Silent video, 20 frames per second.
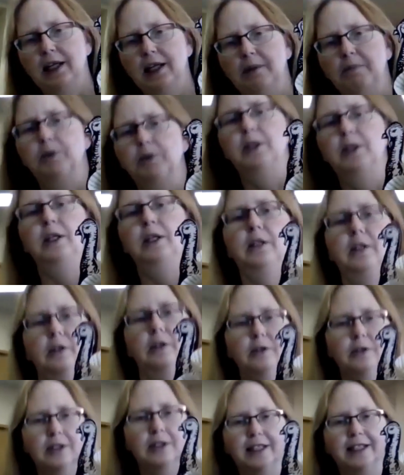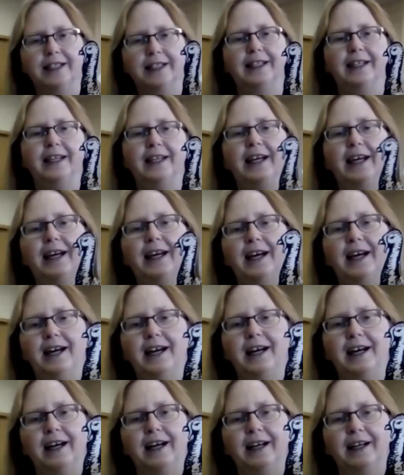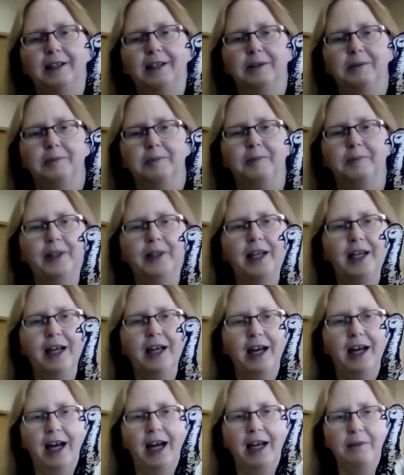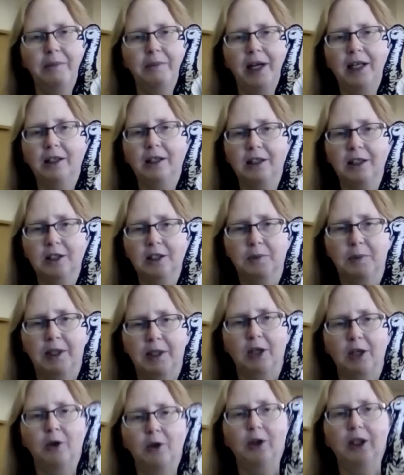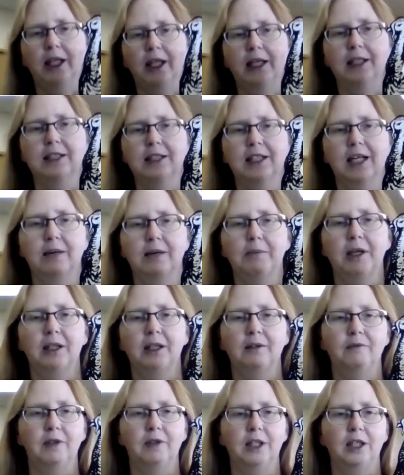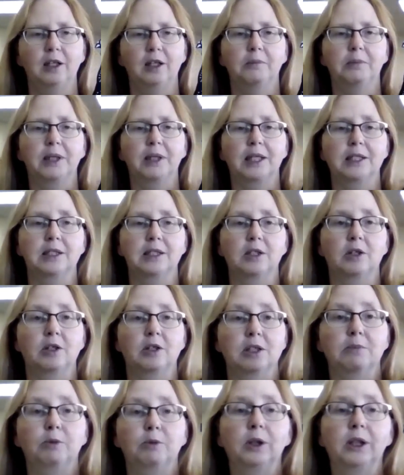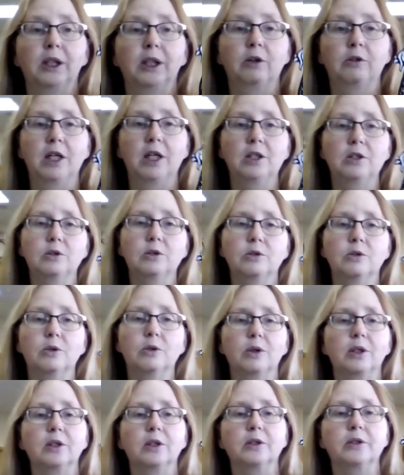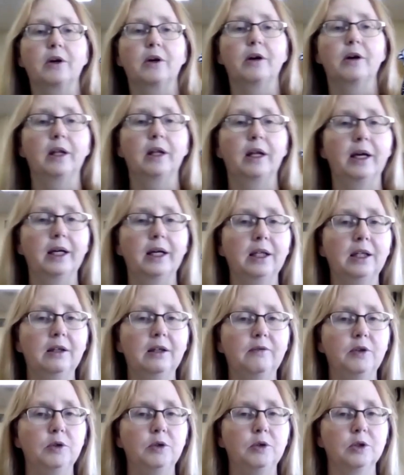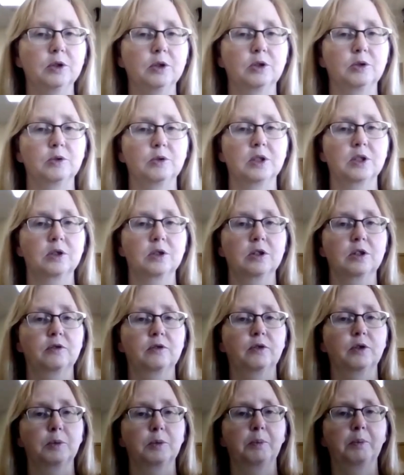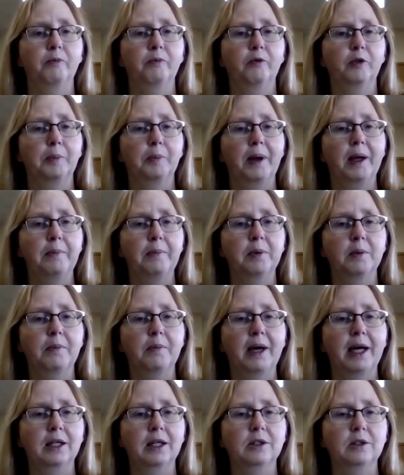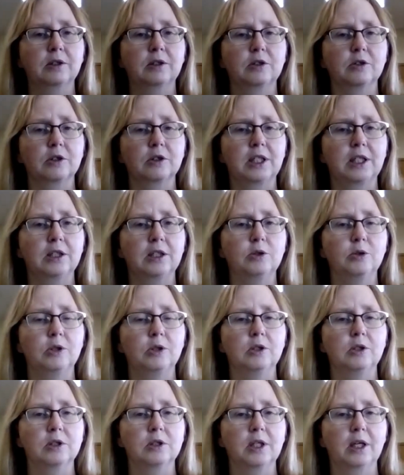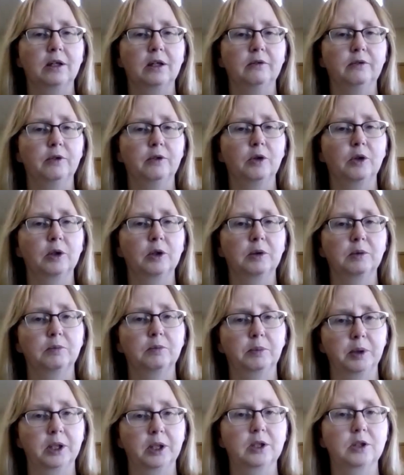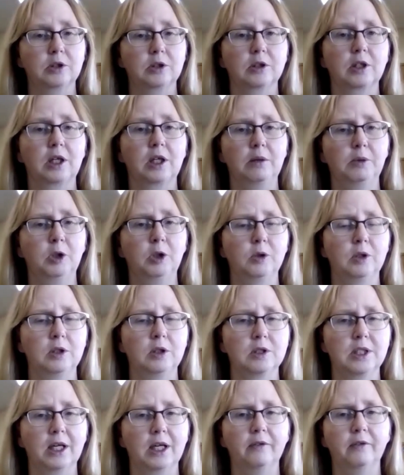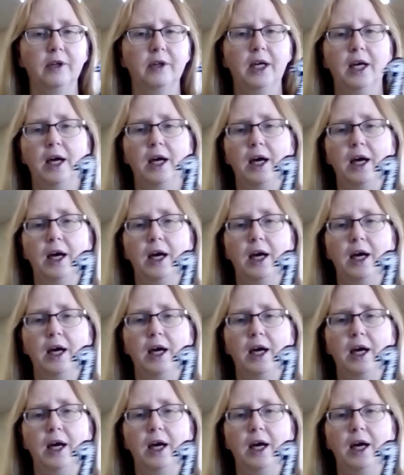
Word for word: I'm pretty close. Um, I'm not going to spend a whole lot of time on the video because there are some really great tutorials online if you just do a search for, for paperback turkey do-it-yourself or book turkey do-it-yourself.